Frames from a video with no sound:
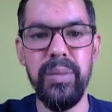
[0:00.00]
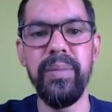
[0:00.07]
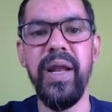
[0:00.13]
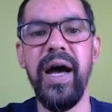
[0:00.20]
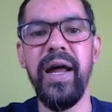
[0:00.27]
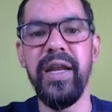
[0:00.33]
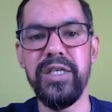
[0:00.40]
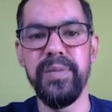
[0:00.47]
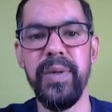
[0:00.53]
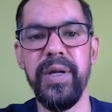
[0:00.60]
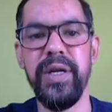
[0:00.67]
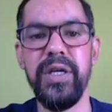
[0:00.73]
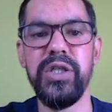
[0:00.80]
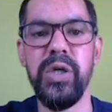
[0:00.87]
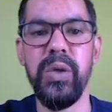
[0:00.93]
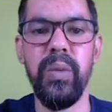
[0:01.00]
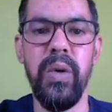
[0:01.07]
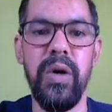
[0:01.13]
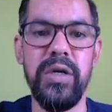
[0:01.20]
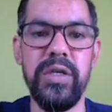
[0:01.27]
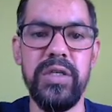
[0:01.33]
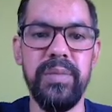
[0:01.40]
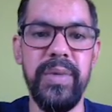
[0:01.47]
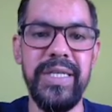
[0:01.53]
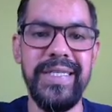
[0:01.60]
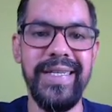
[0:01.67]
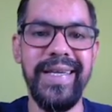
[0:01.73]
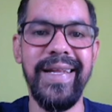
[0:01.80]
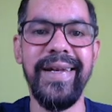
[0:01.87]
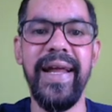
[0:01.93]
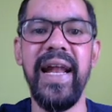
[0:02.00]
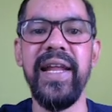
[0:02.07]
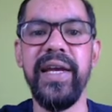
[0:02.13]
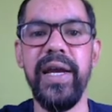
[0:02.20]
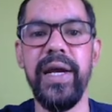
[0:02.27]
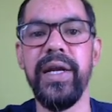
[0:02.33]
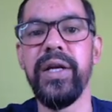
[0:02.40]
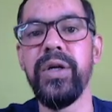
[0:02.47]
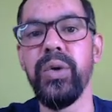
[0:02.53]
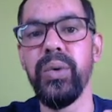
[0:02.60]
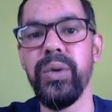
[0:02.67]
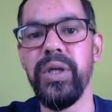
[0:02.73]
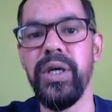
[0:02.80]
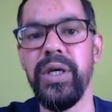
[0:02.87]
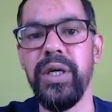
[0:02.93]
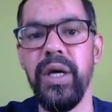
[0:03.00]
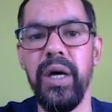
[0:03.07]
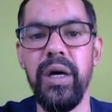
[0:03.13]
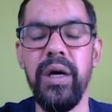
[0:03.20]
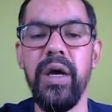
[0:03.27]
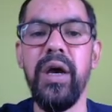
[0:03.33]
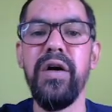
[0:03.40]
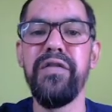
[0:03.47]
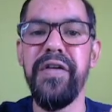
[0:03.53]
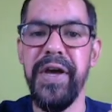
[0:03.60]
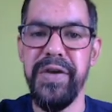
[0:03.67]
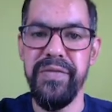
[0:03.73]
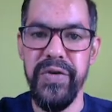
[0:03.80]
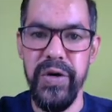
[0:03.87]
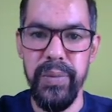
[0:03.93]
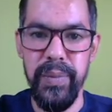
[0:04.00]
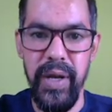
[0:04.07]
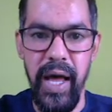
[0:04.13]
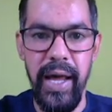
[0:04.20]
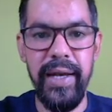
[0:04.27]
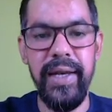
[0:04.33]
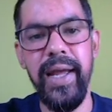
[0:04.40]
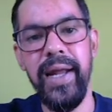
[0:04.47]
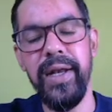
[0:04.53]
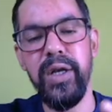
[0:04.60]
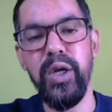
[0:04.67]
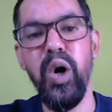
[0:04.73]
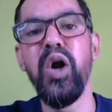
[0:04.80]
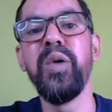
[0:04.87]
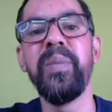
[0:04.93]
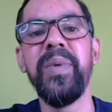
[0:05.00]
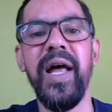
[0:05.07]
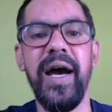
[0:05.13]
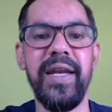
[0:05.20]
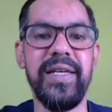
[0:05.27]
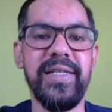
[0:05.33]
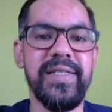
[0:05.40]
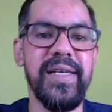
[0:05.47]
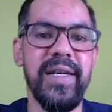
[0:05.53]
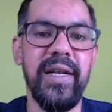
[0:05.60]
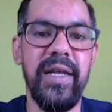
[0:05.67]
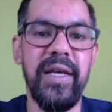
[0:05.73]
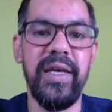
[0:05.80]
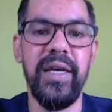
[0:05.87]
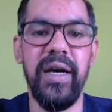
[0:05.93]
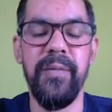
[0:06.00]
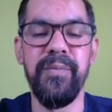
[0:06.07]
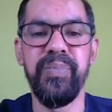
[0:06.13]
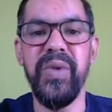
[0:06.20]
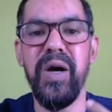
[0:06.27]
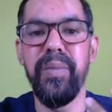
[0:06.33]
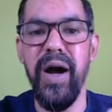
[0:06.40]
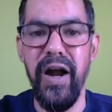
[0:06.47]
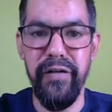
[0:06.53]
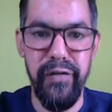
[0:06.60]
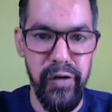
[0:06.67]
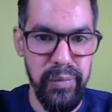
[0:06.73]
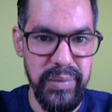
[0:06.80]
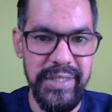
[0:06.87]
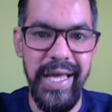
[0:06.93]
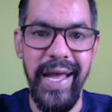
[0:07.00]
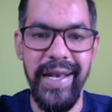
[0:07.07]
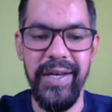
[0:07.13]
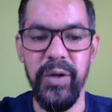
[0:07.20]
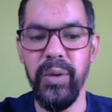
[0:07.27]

Plan expenditure was basically dedicated to the 5-year plan, and non-plan is generally apart from that.